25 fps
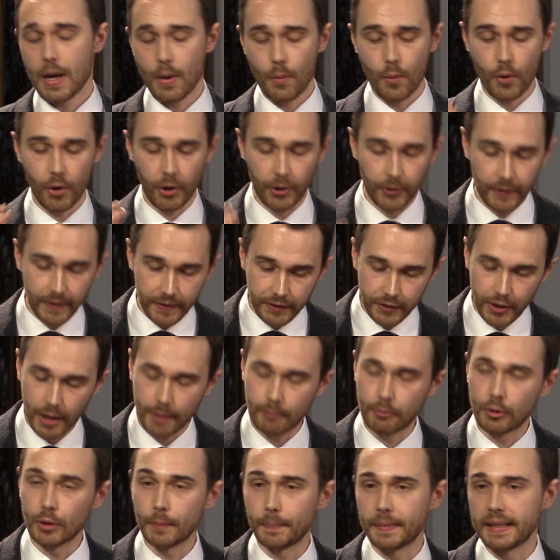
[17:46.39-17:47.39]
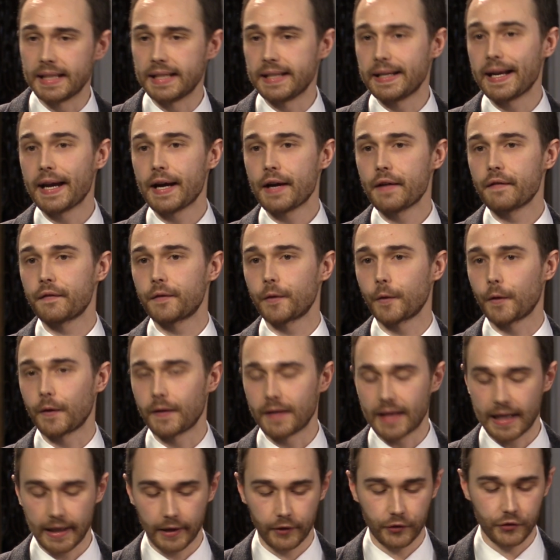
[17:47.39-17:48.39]
what our income will be for the
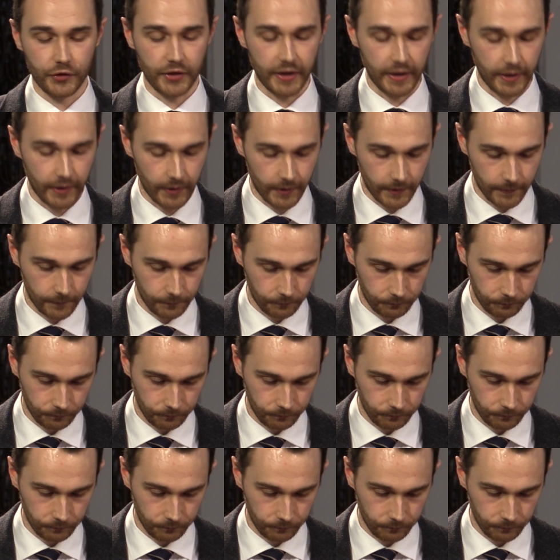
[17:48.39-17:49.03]
next year.